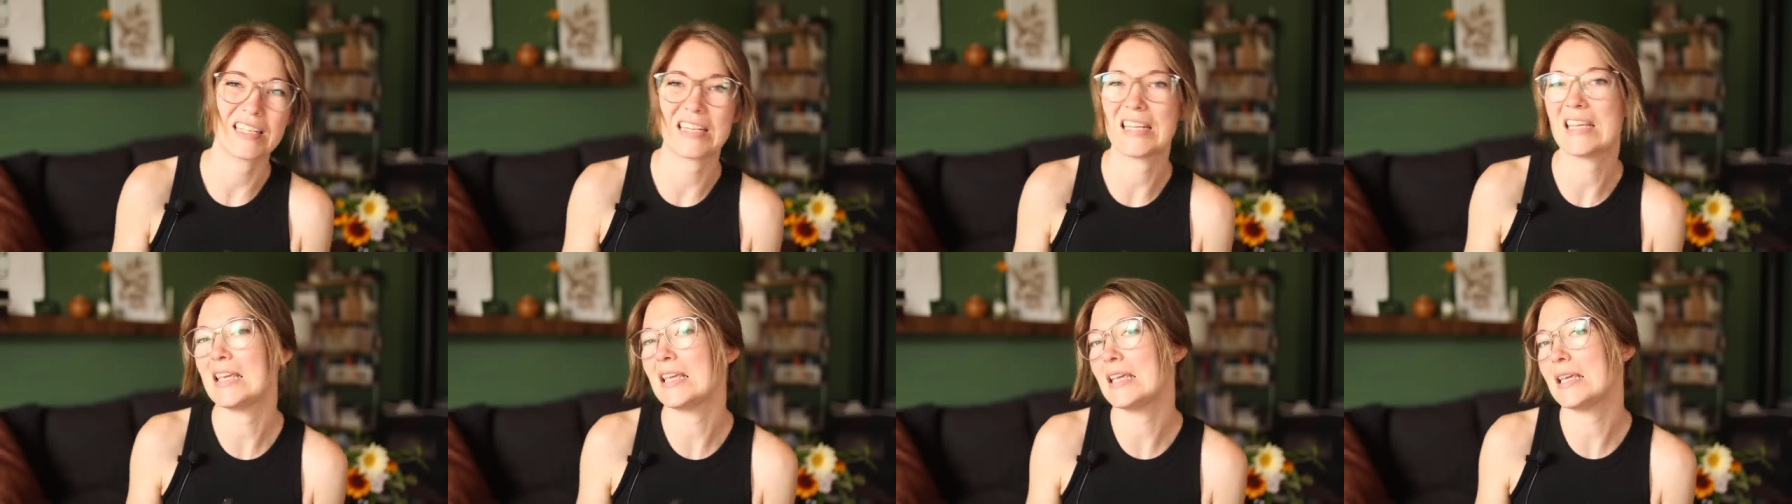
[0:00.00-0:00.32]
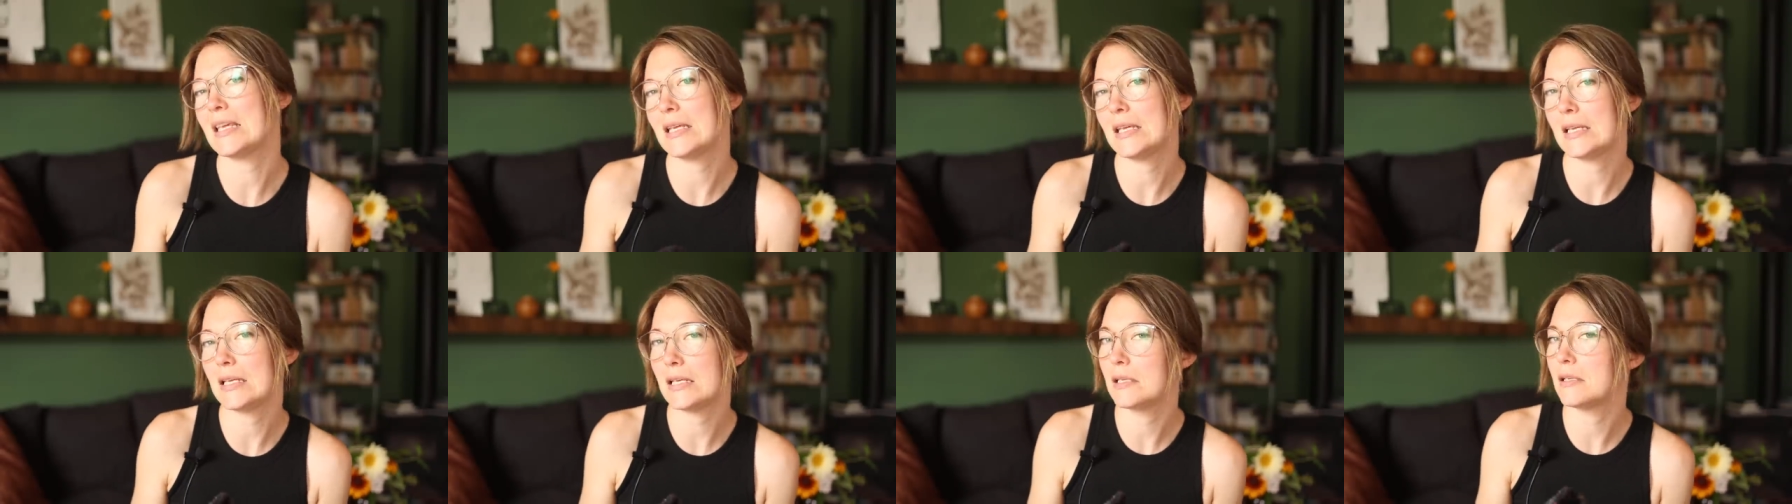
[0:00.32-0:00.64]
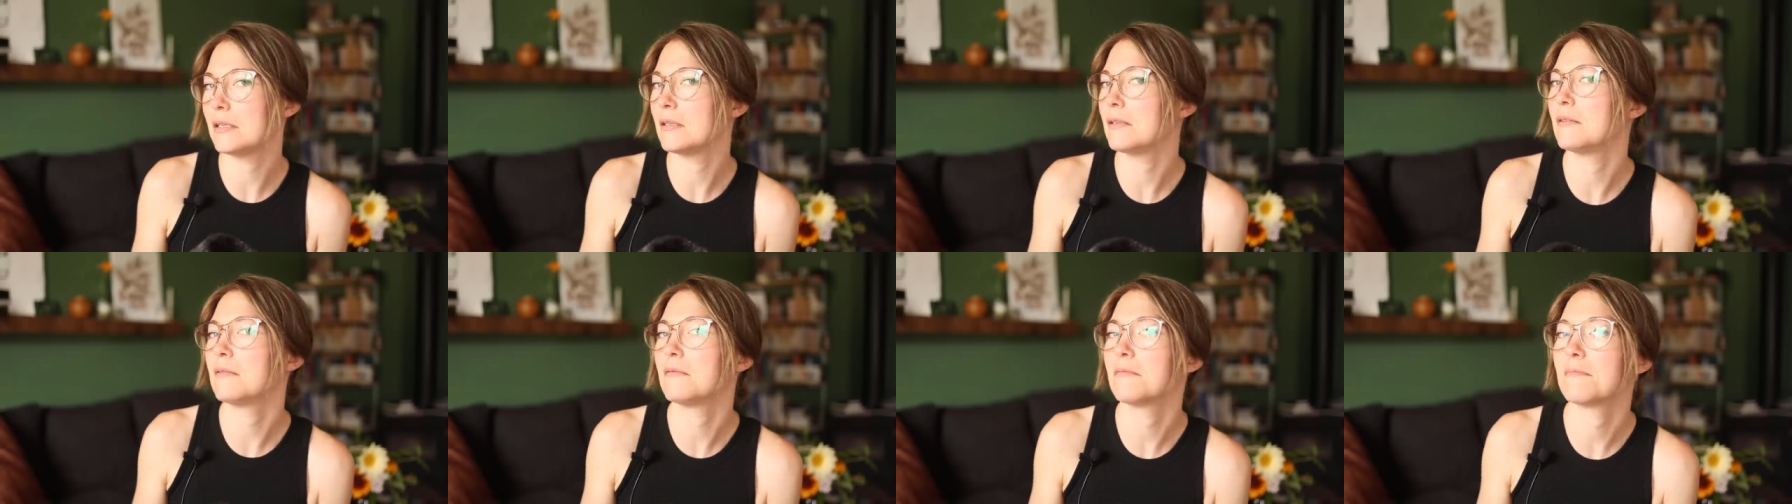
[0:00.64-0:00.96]

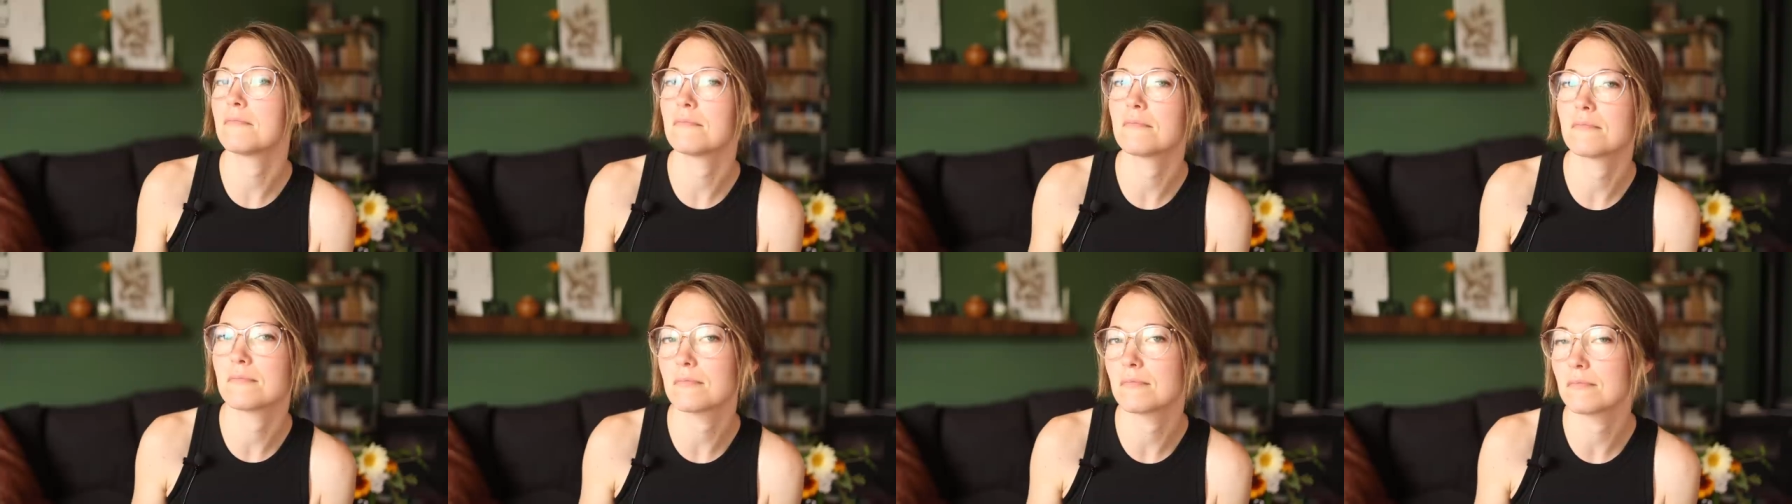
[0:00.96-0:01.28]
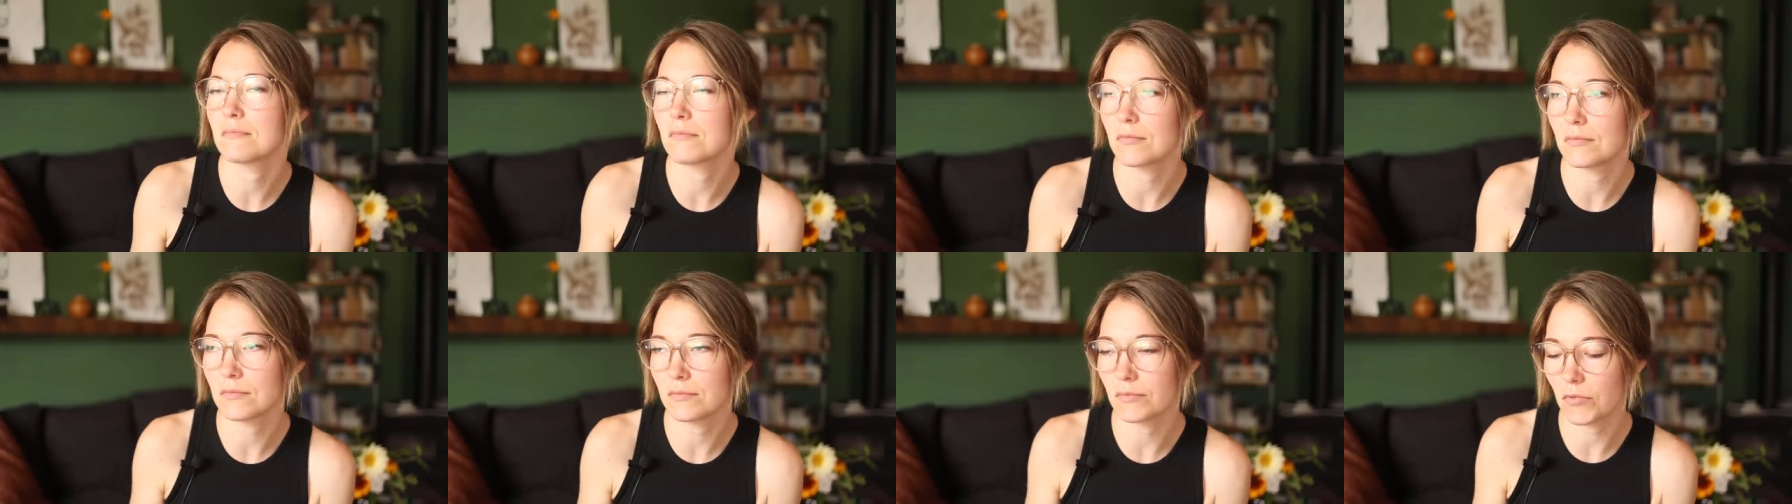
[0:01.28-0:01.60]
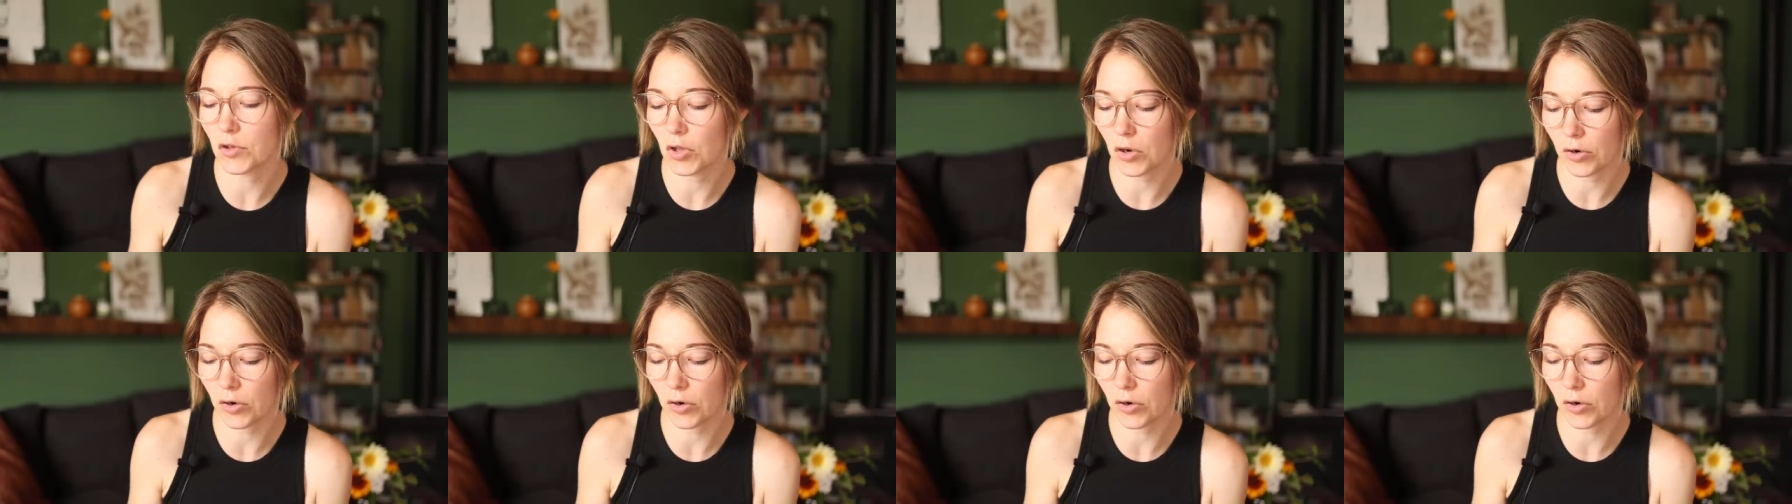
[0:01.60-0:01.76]
teen,